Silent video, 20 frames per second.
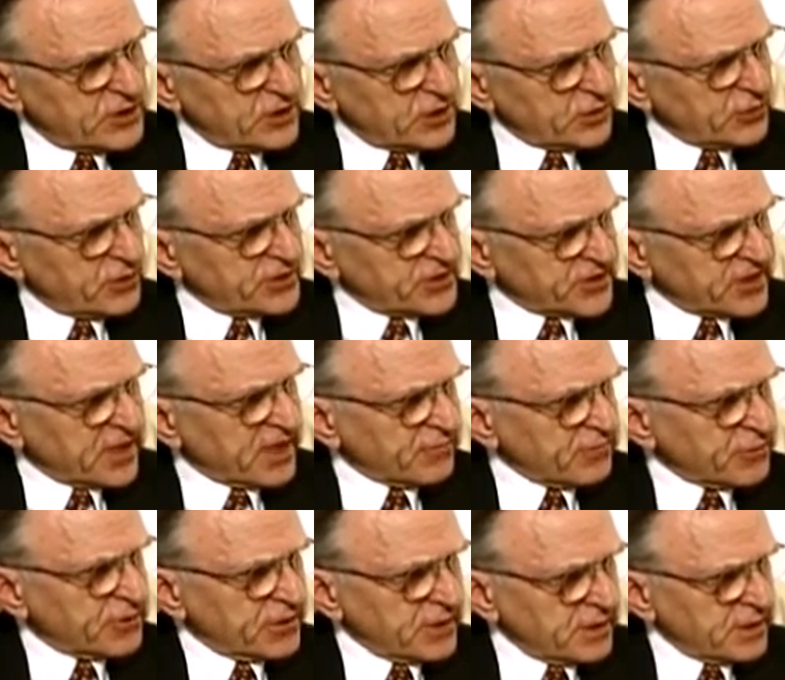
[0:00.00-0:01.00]
Jewish
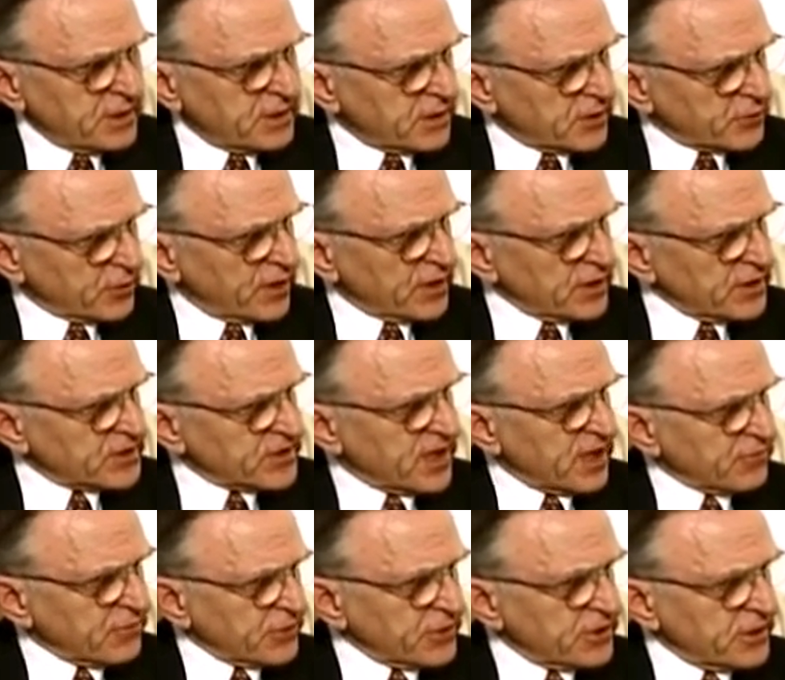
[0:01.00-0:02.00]
sovereignty, Israeli
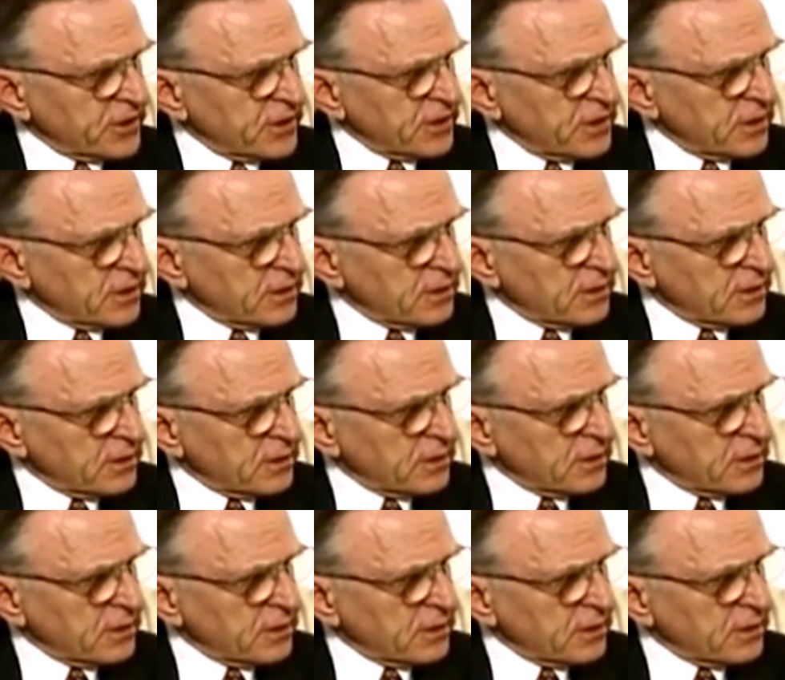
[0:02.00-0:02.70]
sovereignty